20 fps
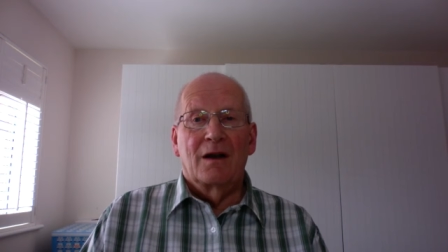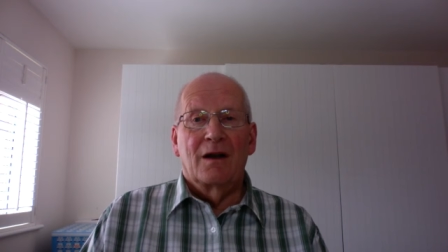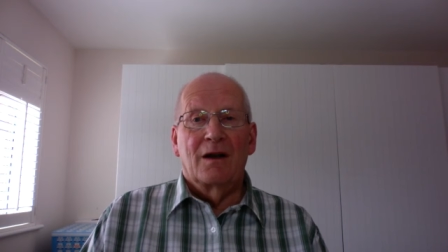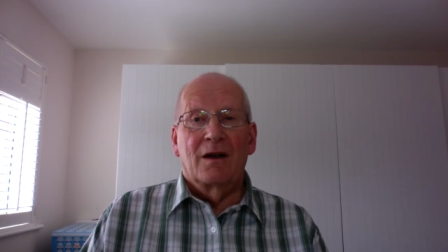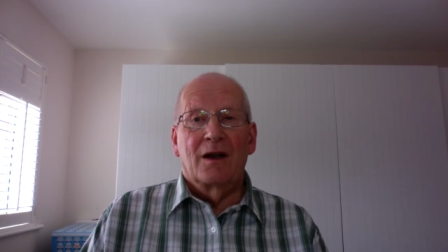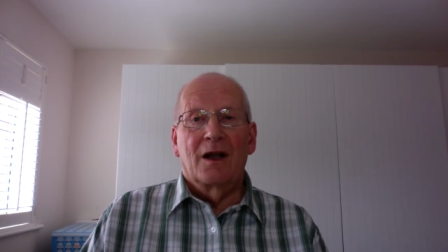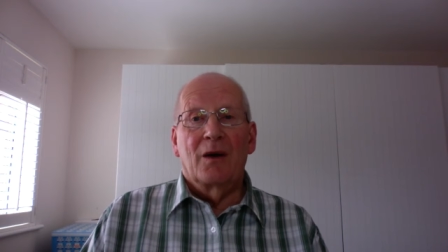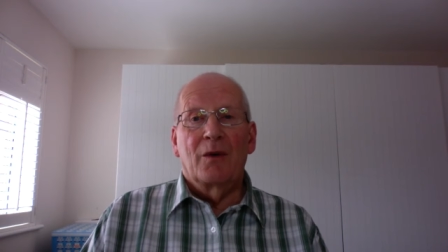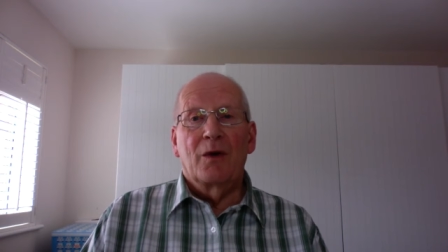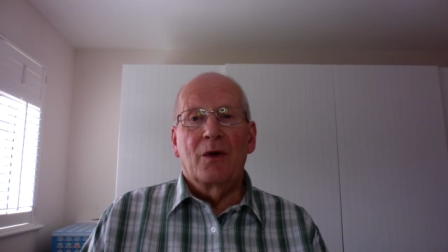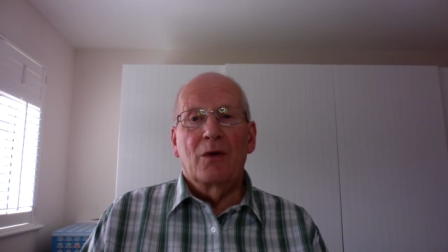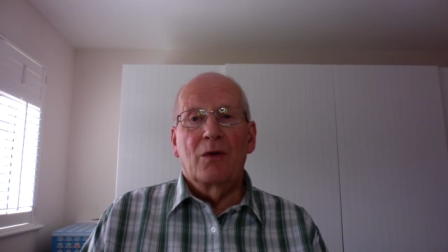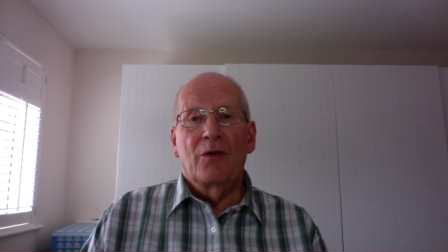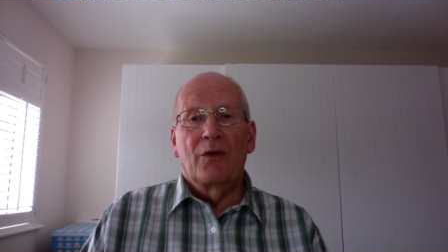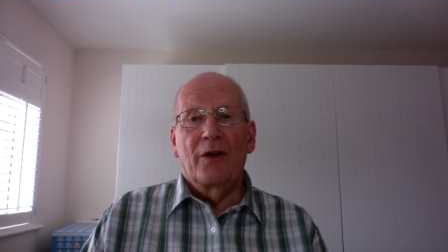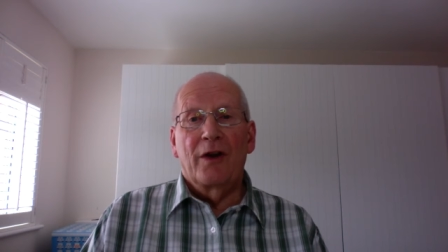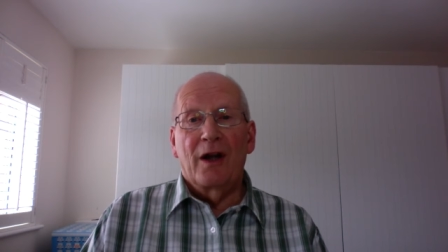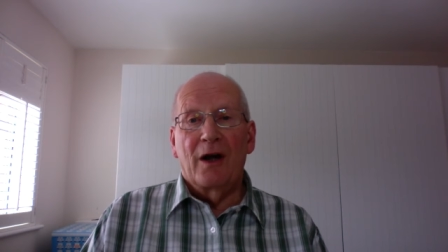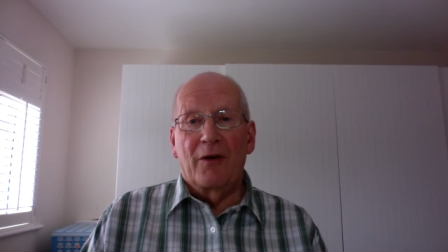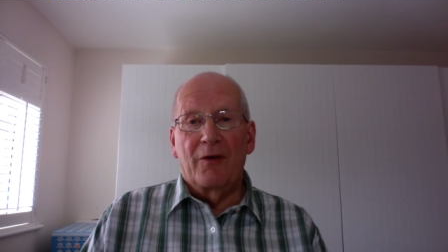Now, we all
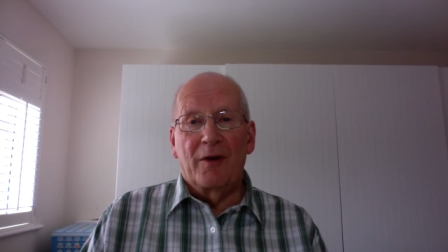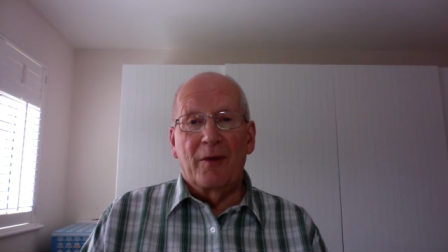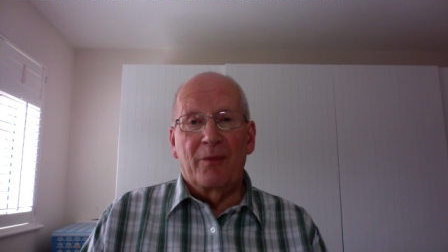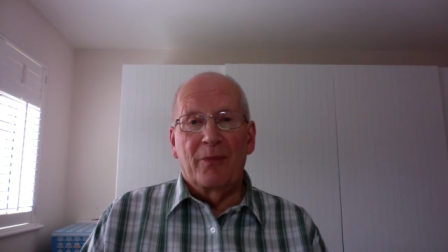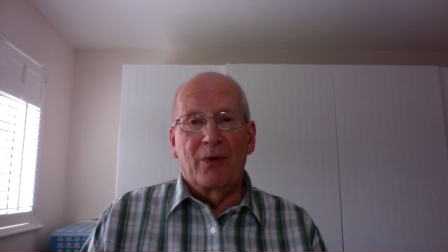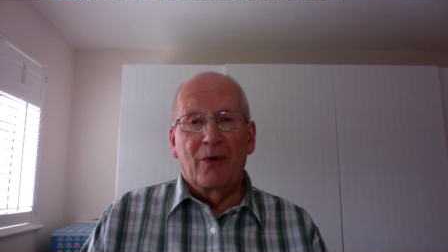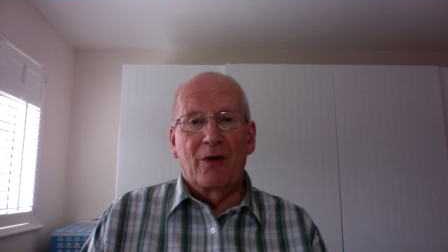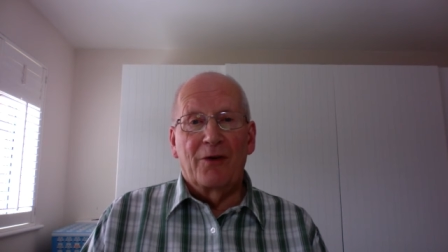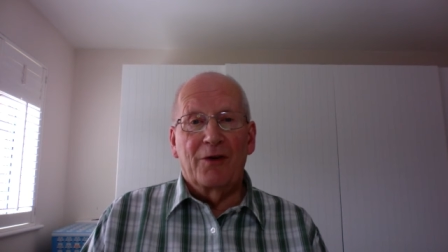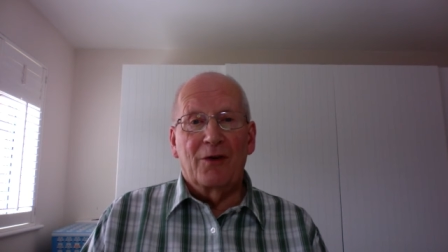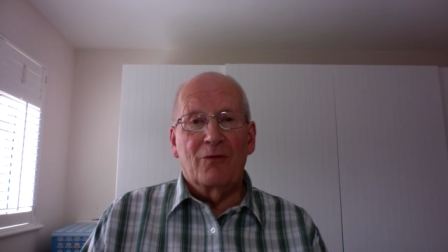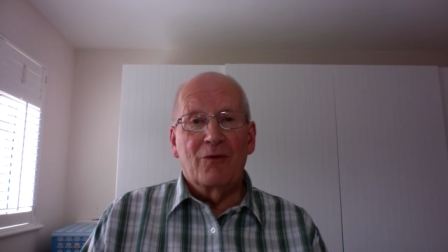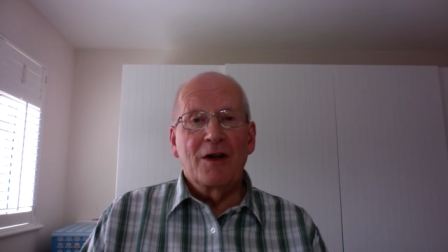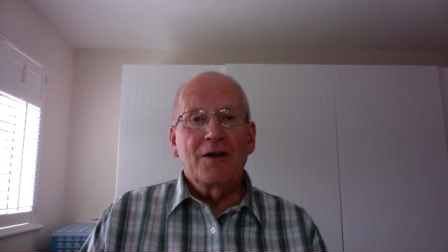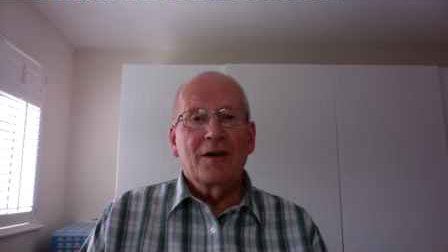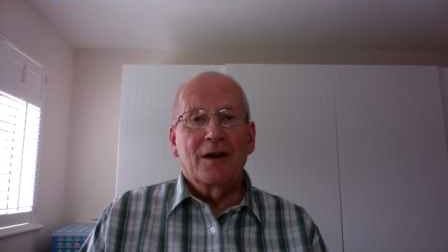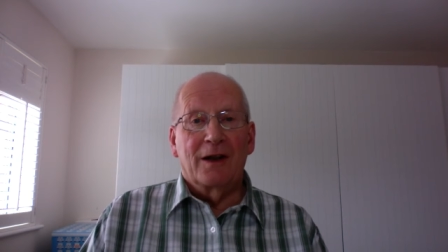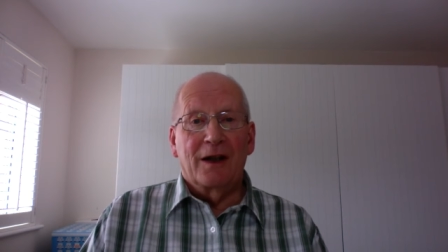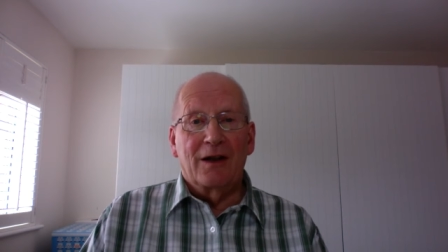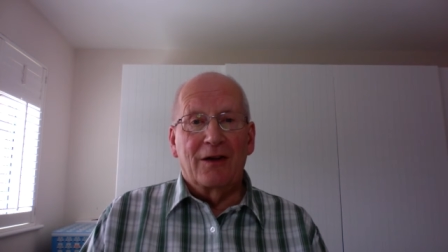know that Paul's
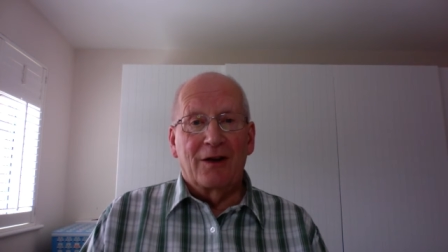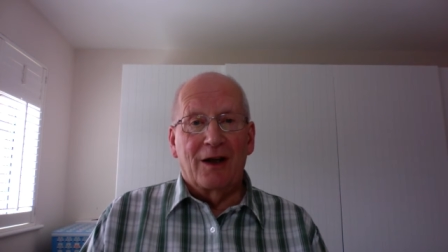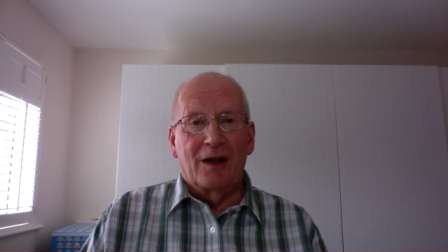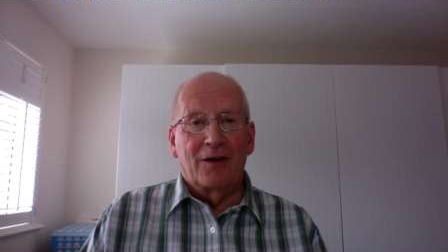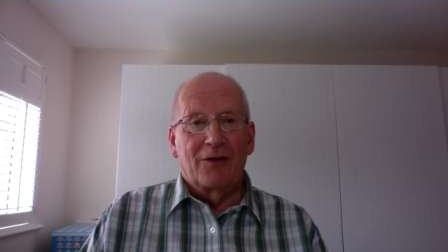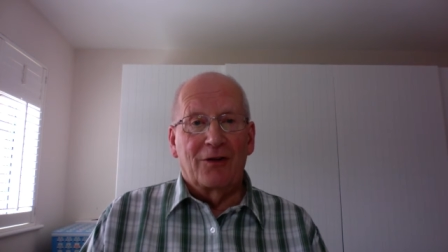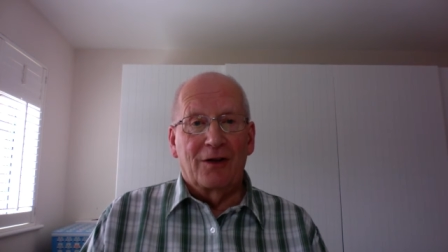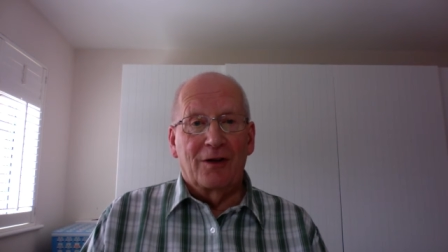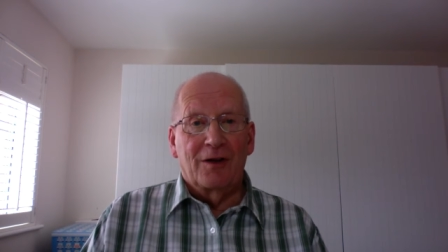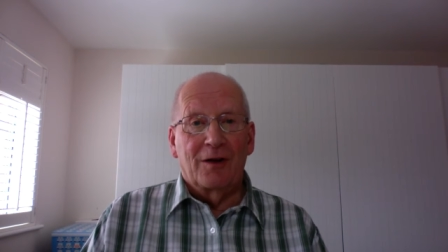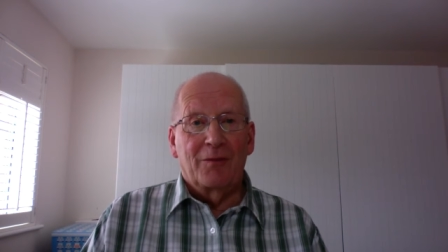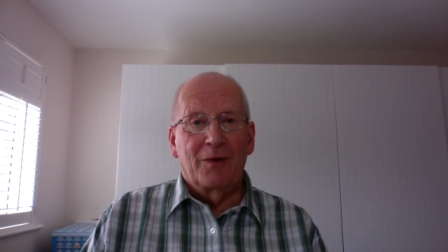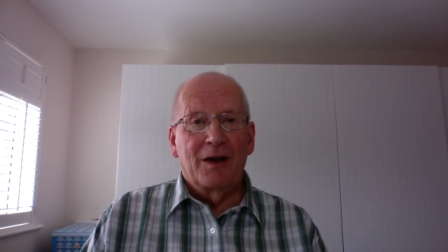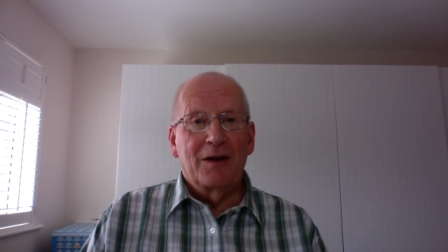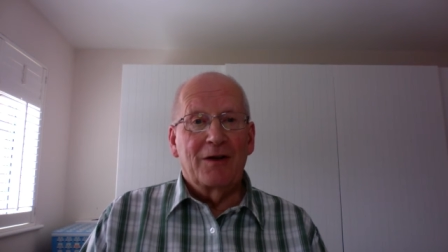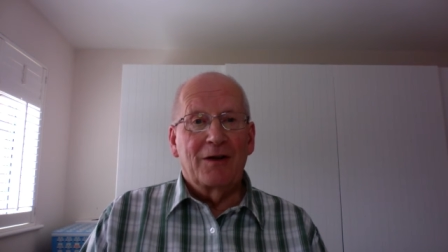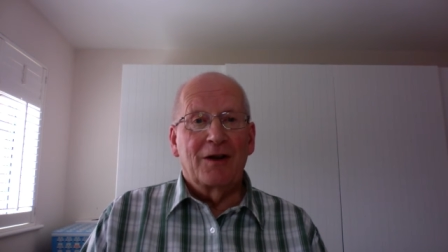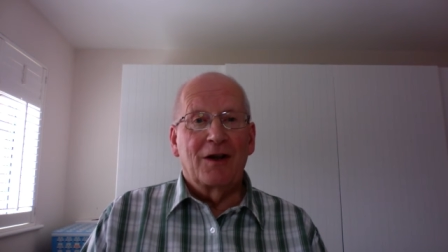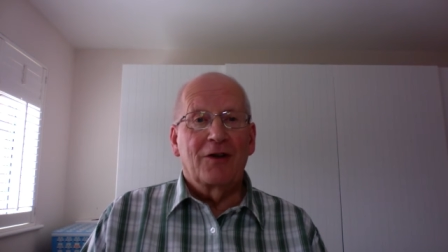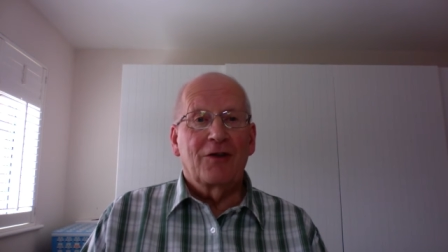original intention had been
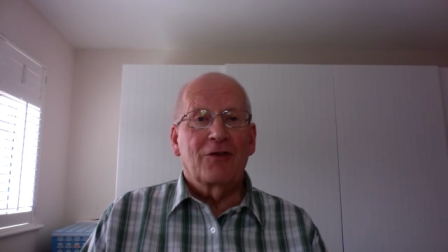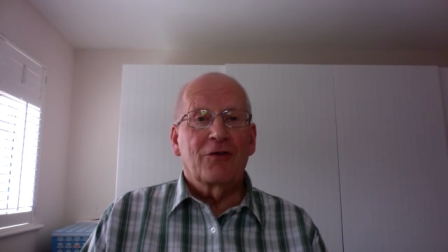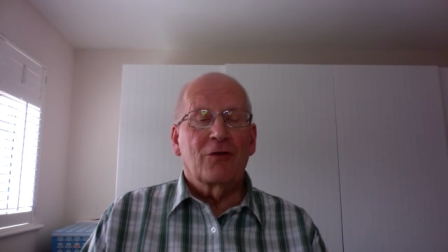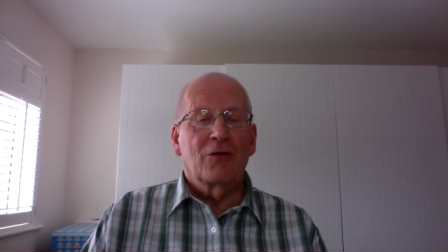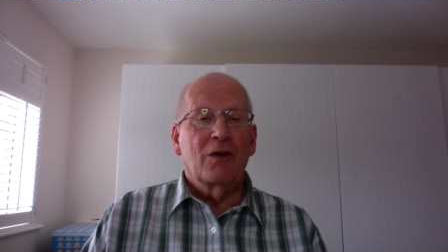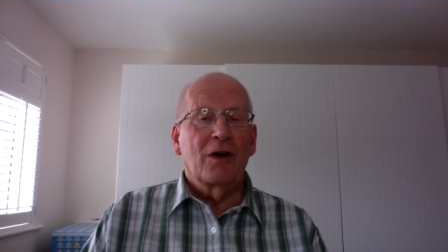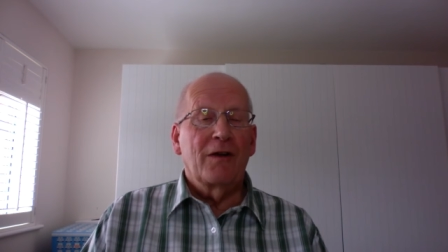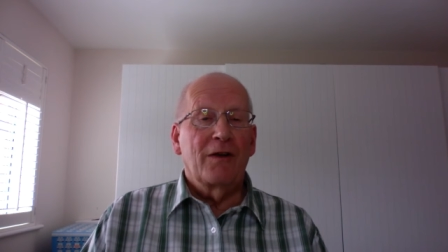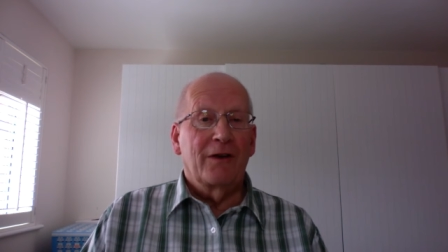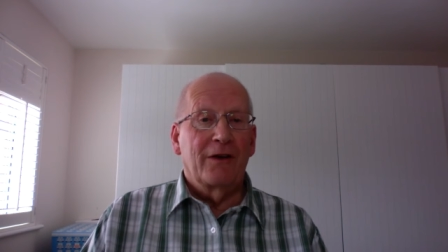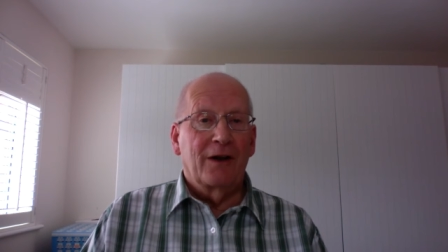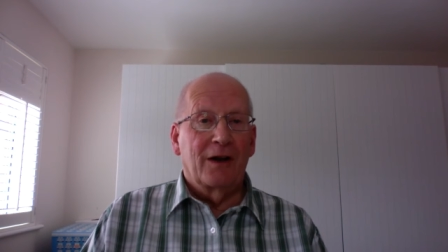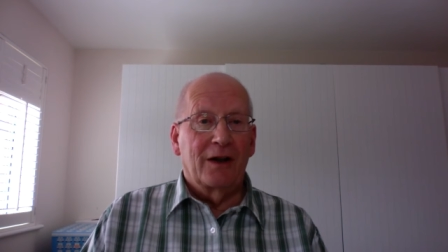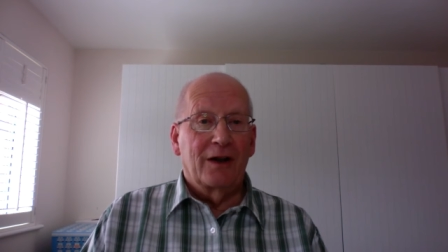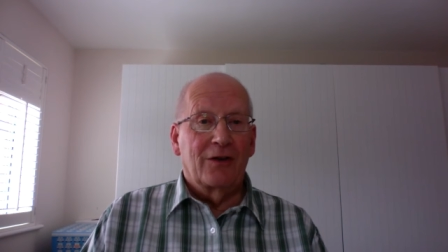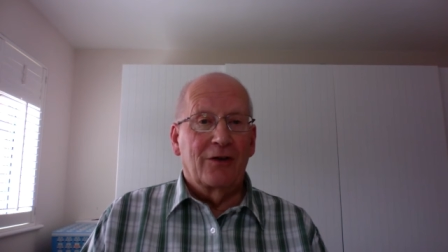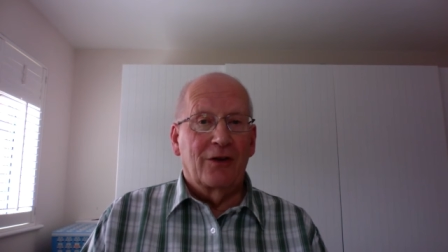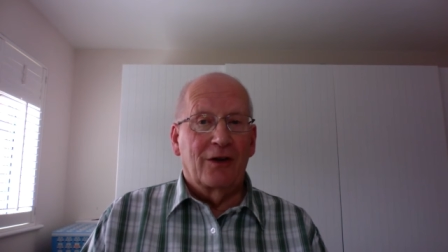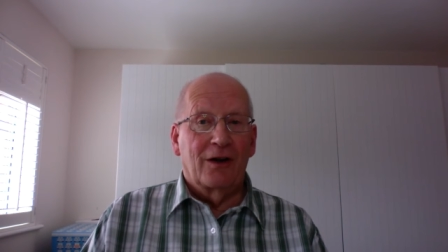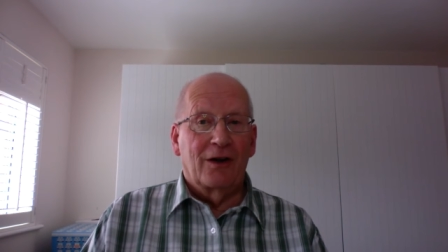to destroy the early
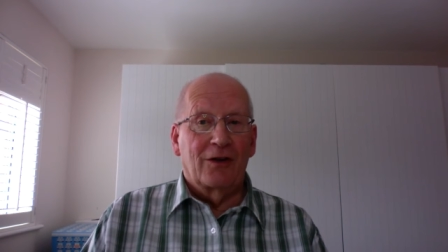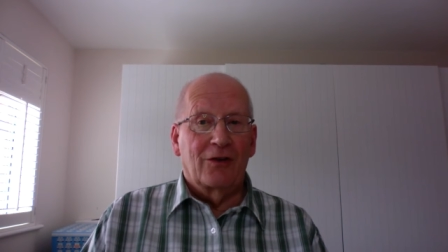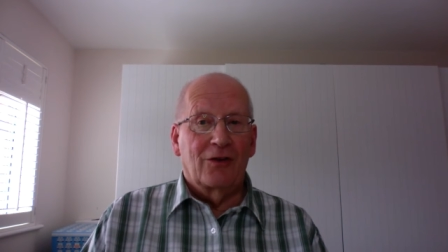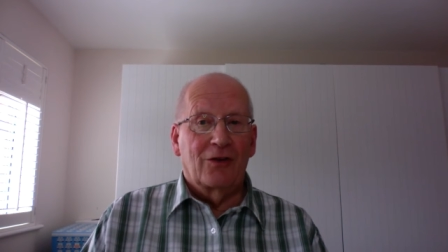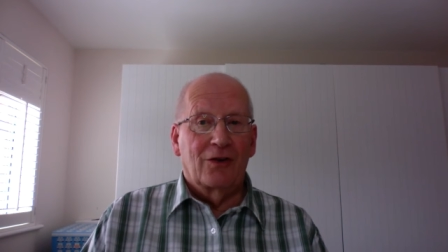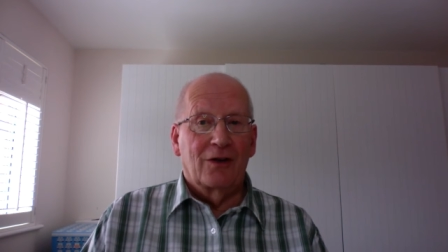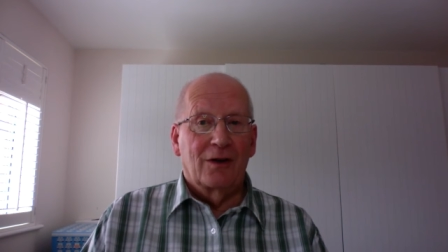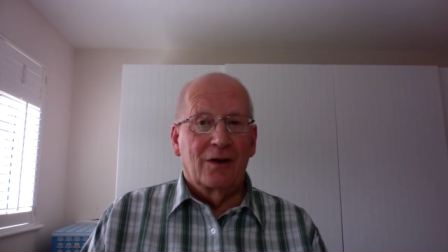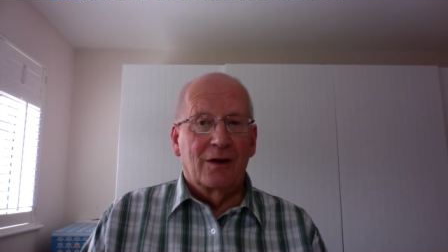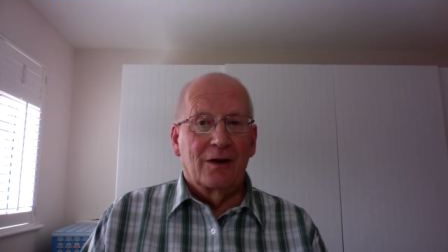church.